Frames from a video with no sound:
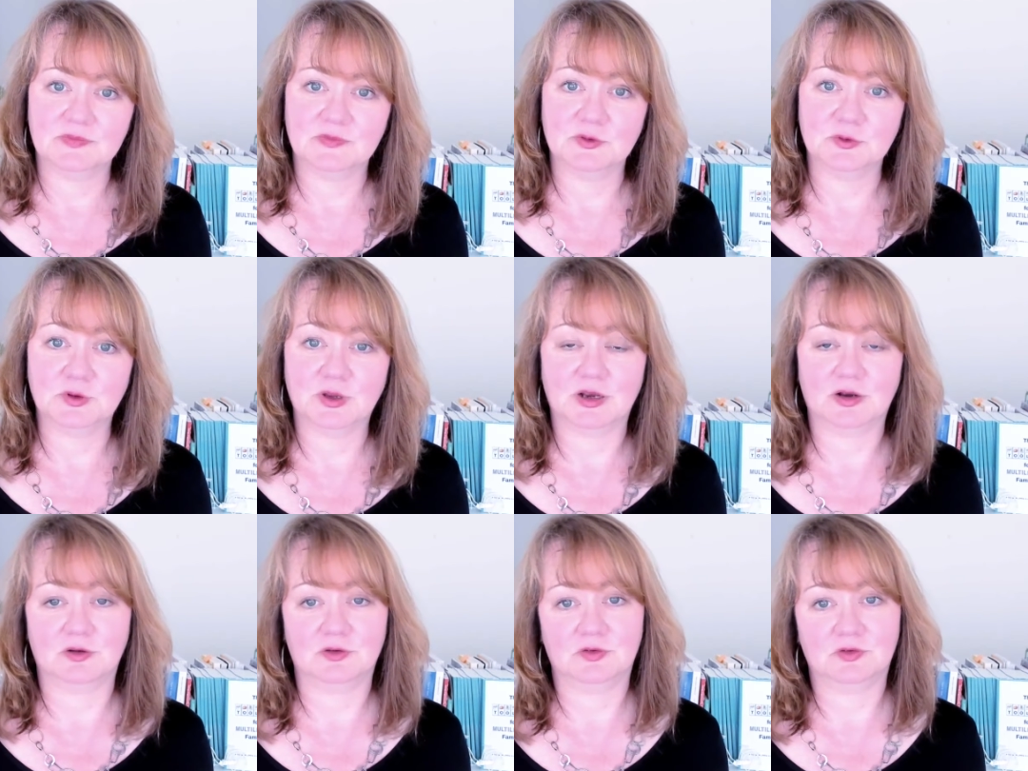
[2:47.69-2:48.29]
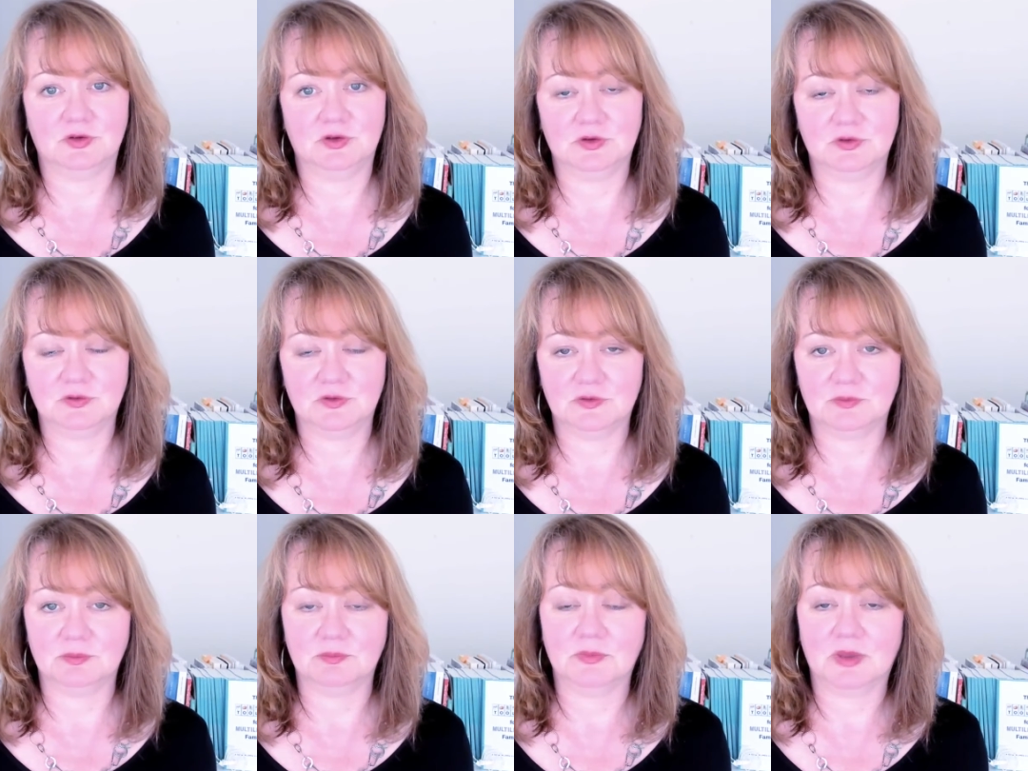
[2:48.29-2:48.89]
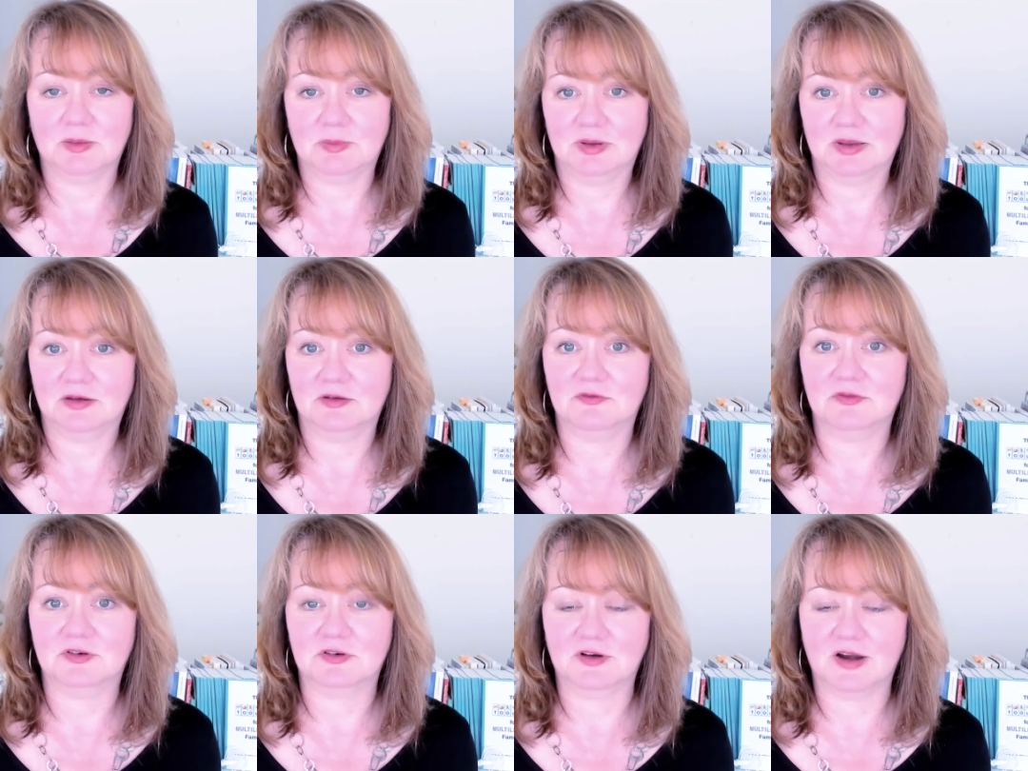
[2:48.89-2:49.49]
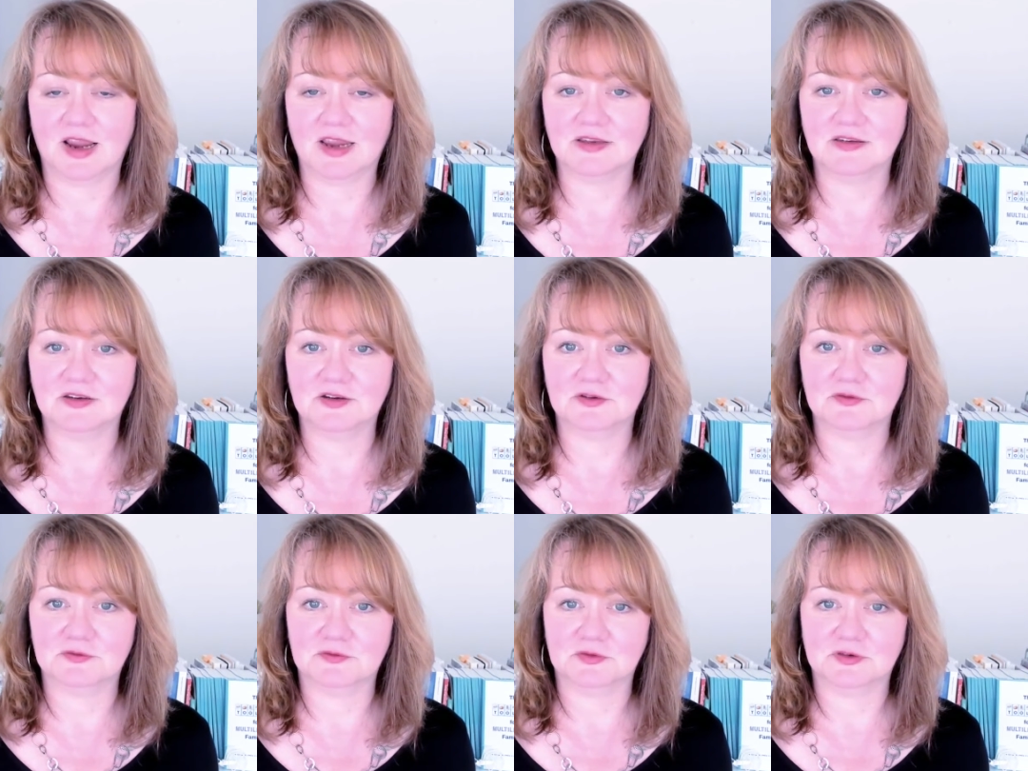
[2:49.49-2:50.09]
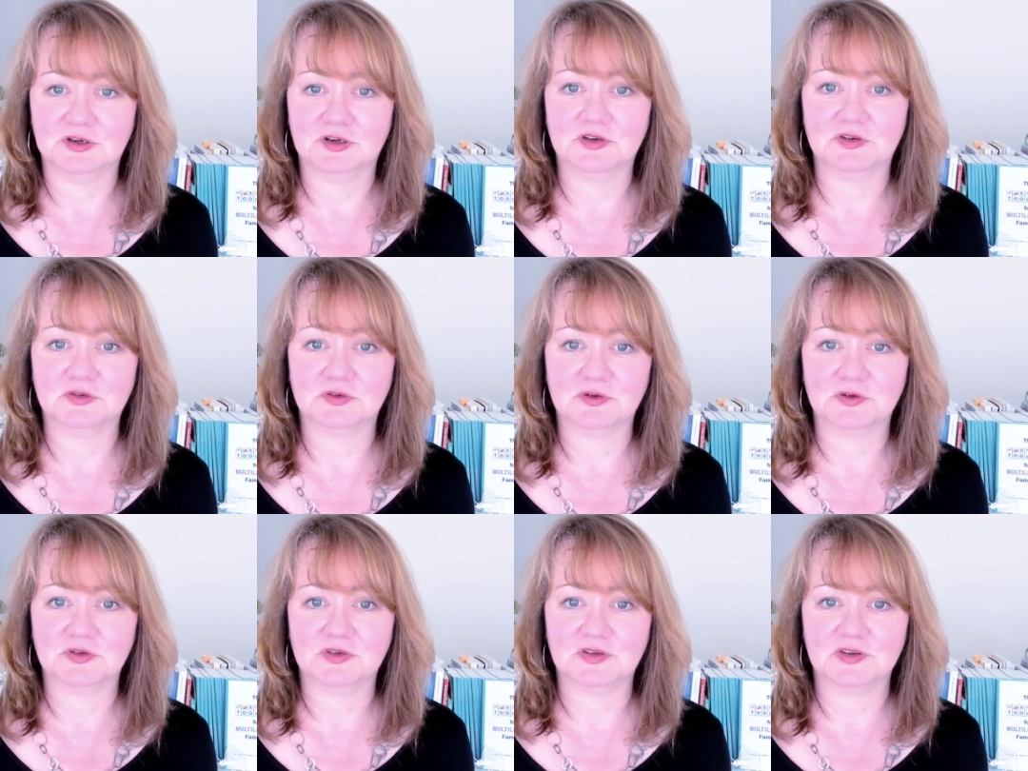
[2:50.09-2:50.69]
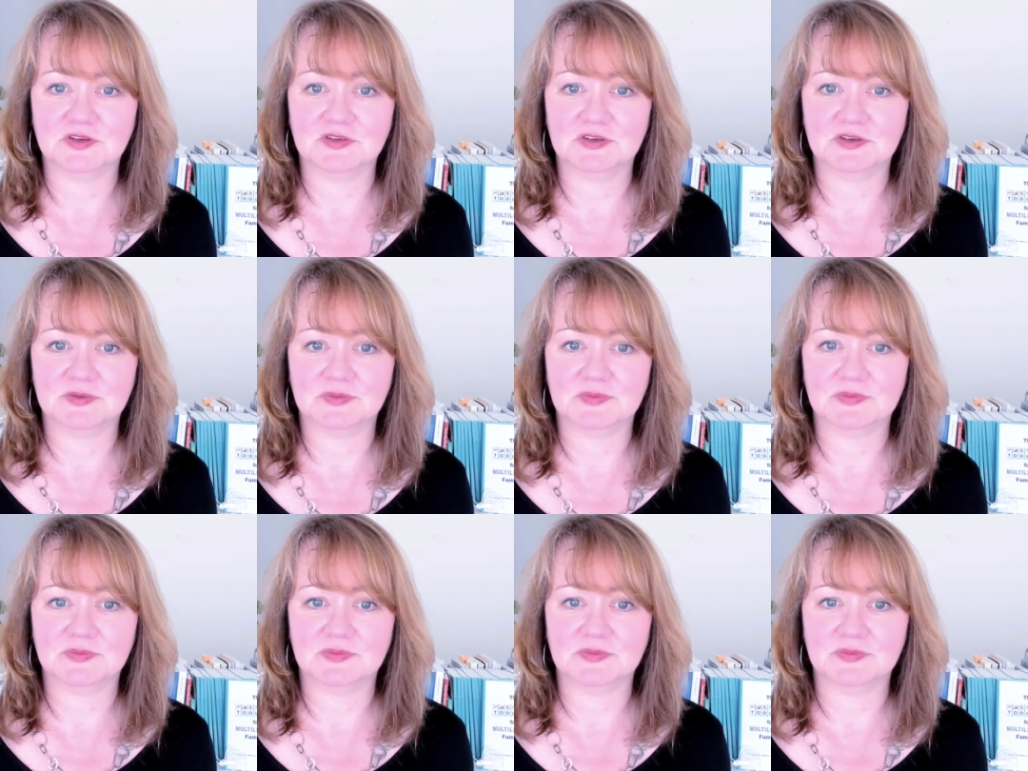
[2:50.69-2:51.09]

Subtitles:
who can also use maybe a variety of resources.